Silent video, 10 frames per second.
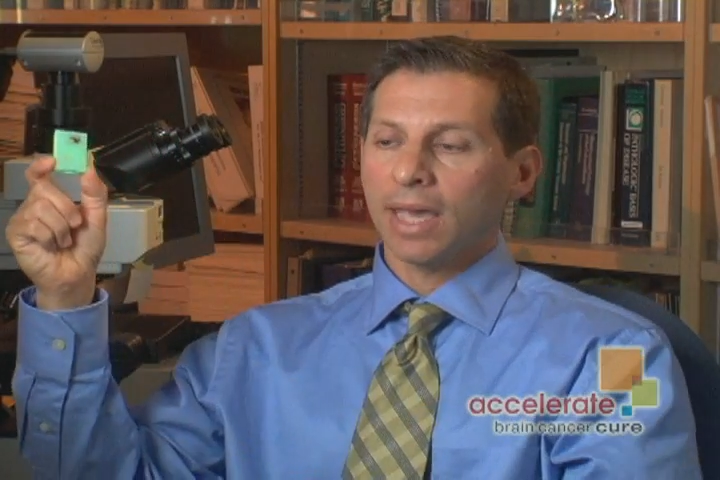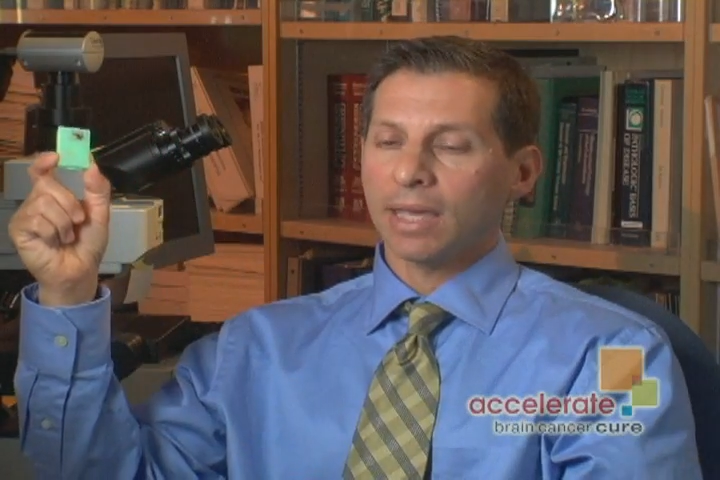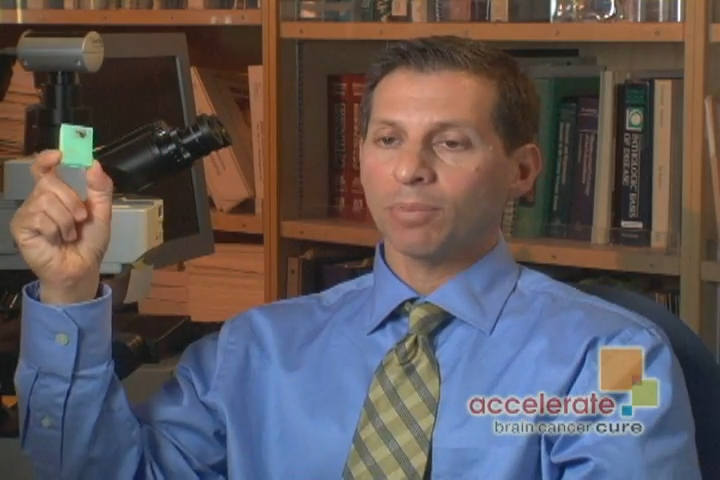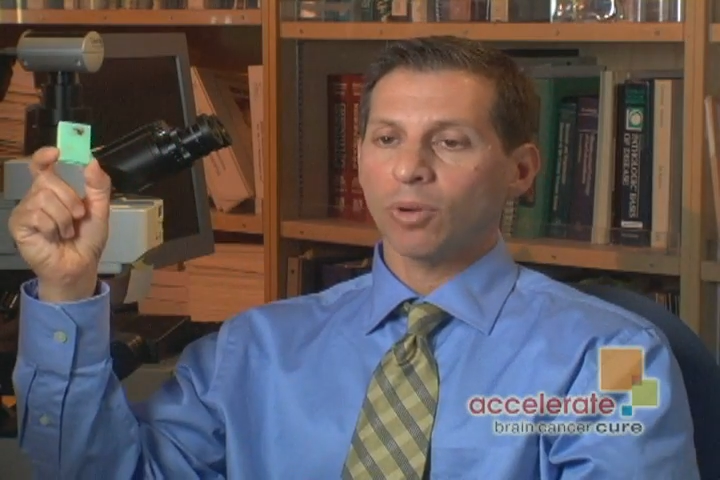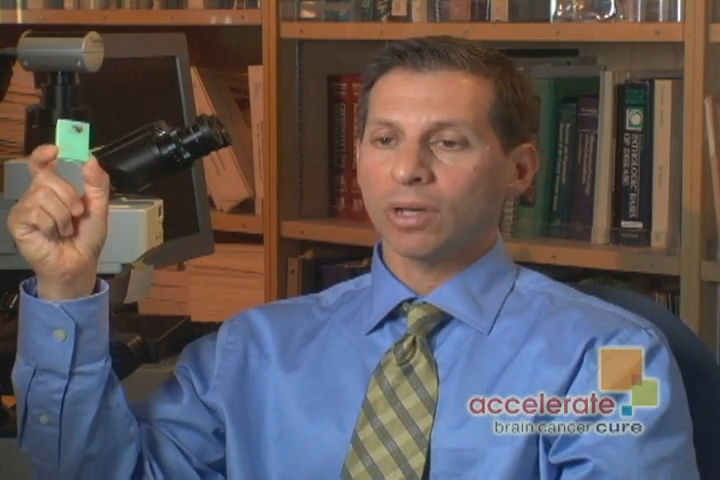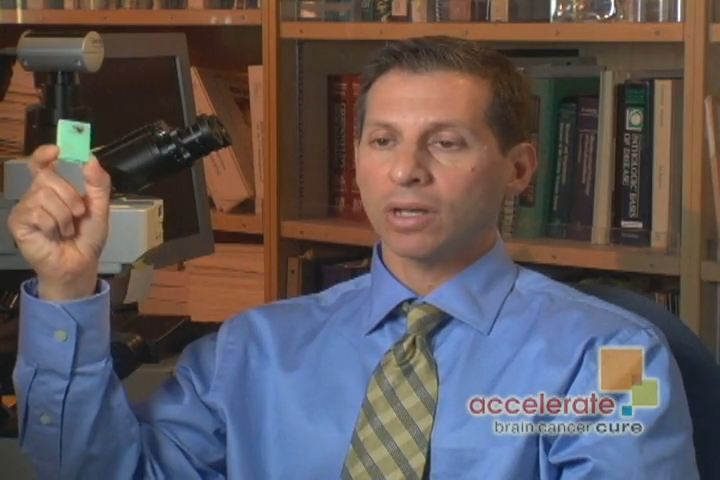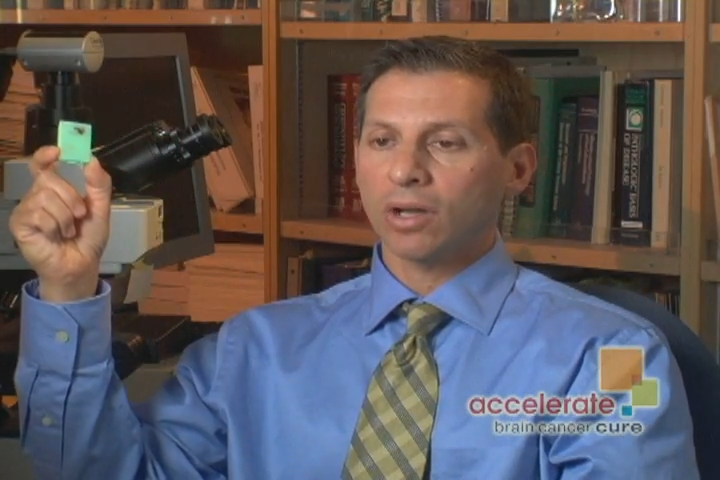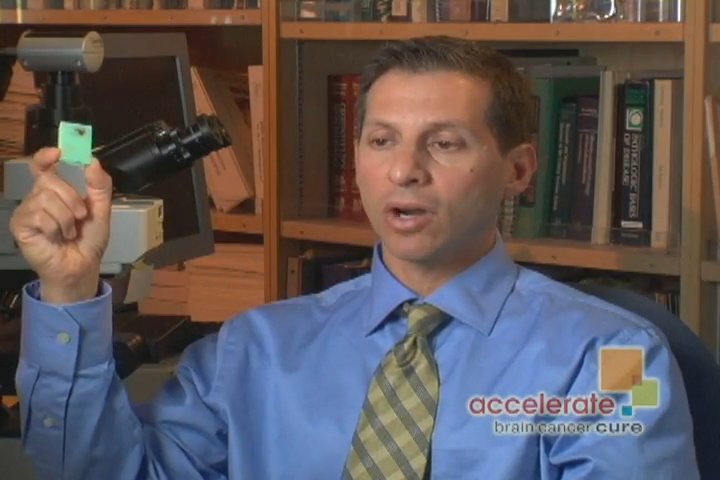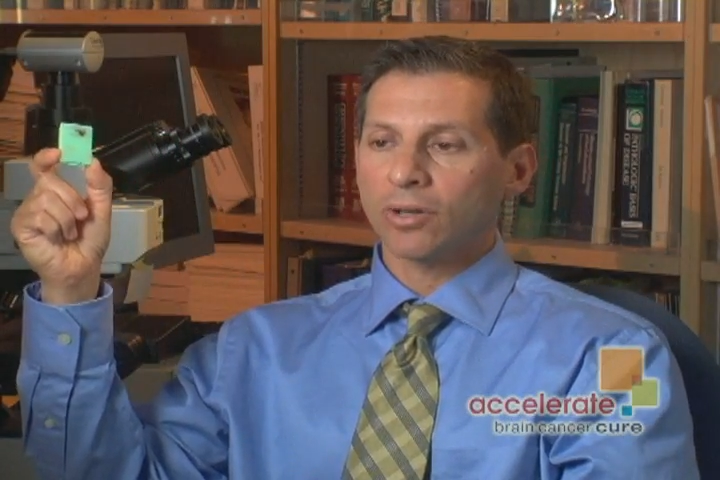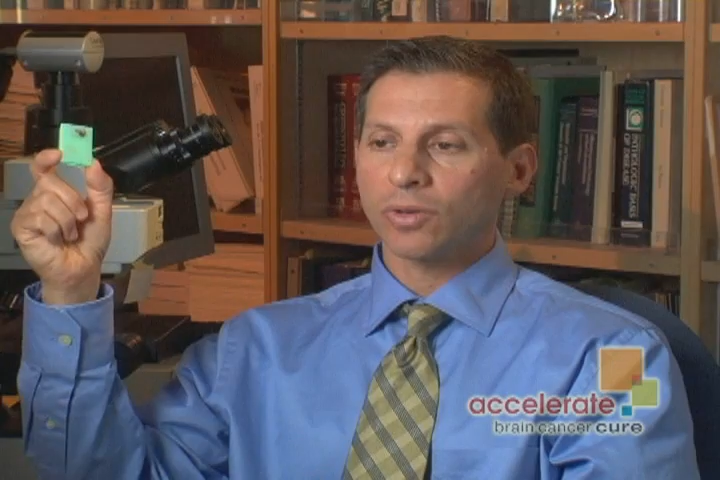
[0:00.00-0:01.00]
and put in a
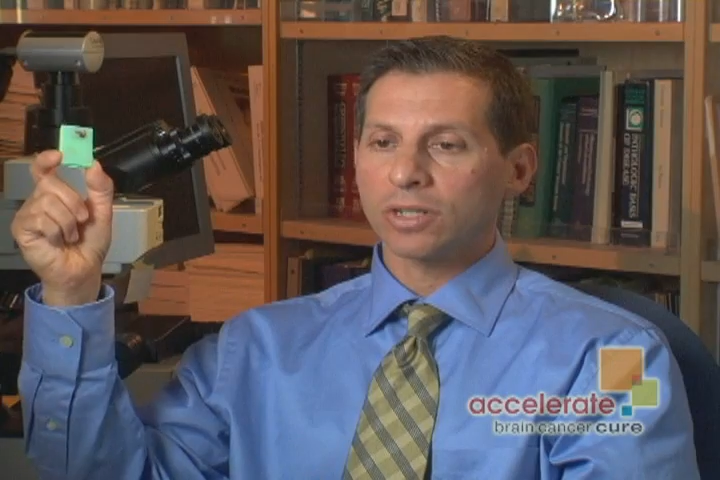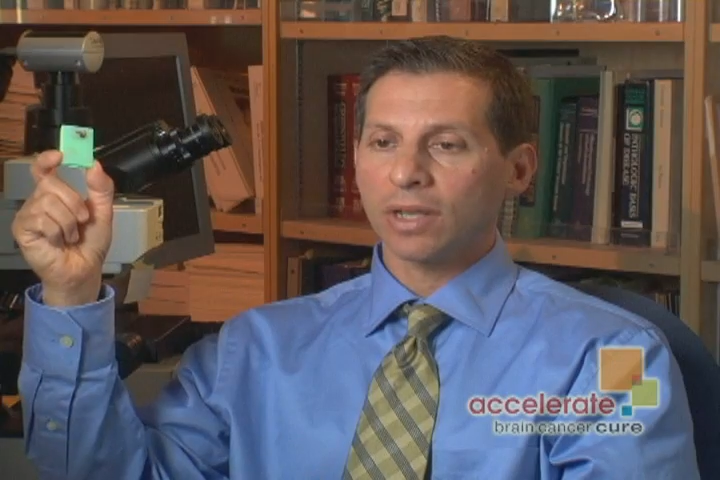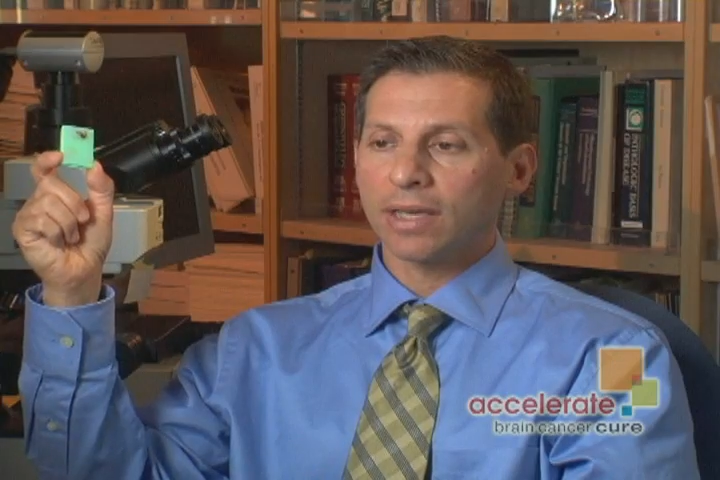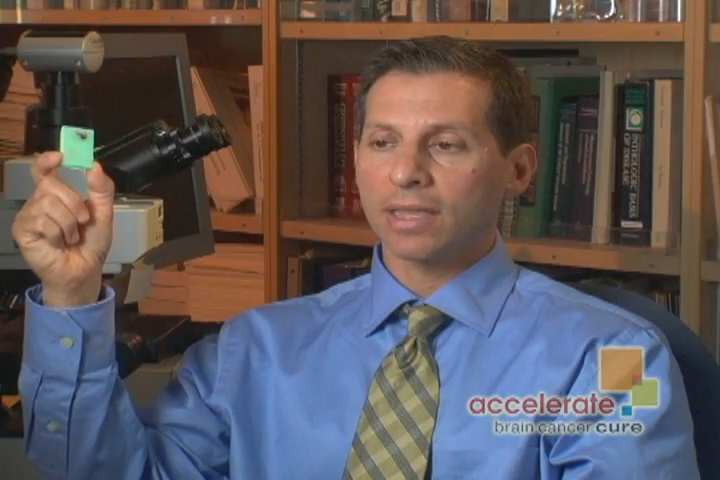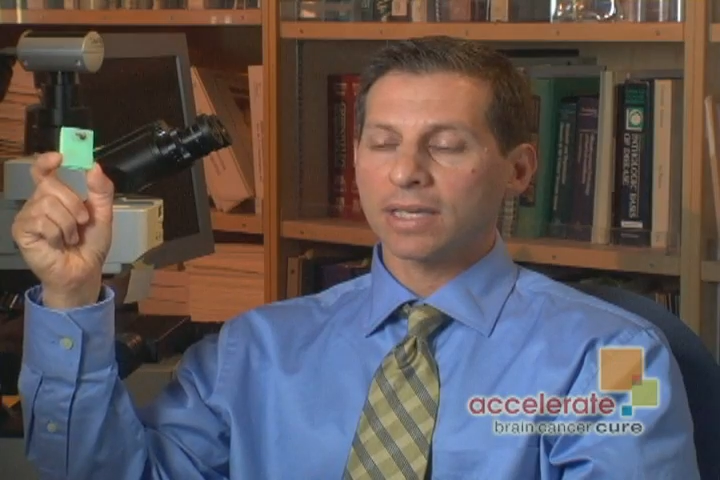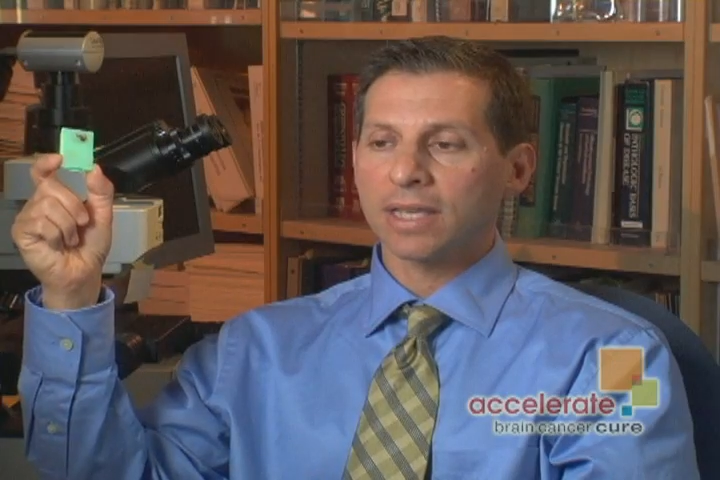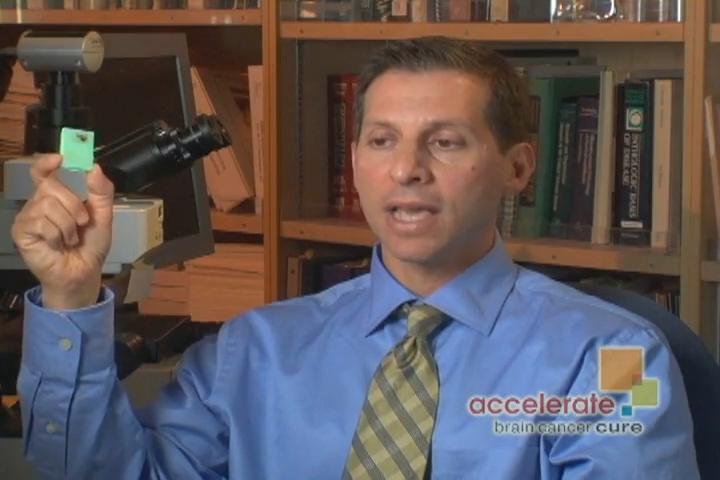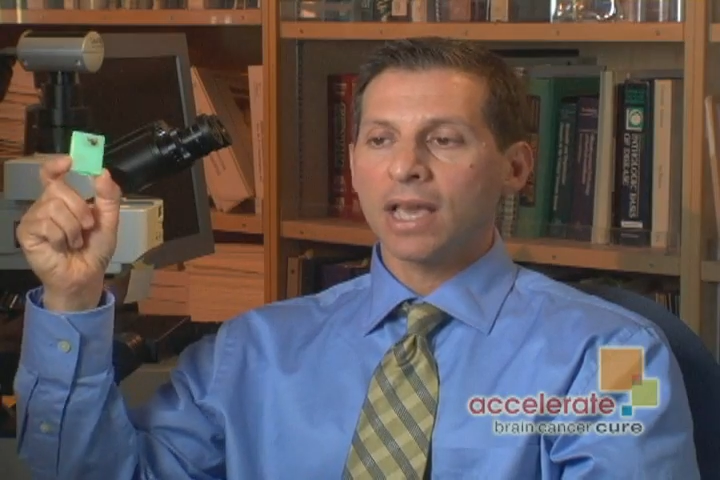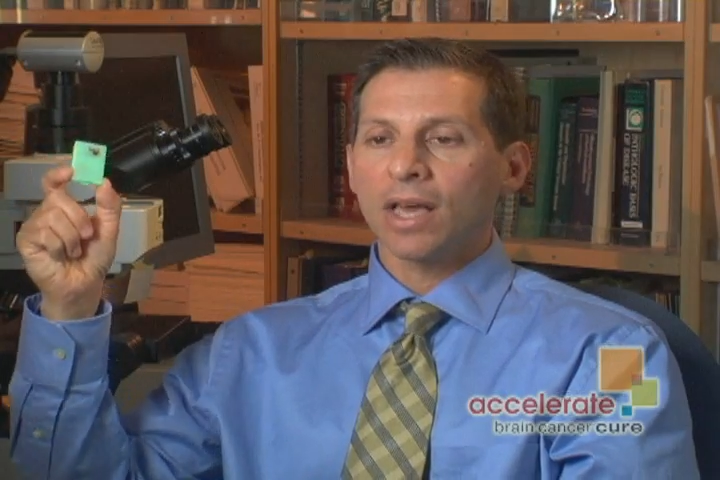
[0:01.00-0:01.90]
cartridge like this.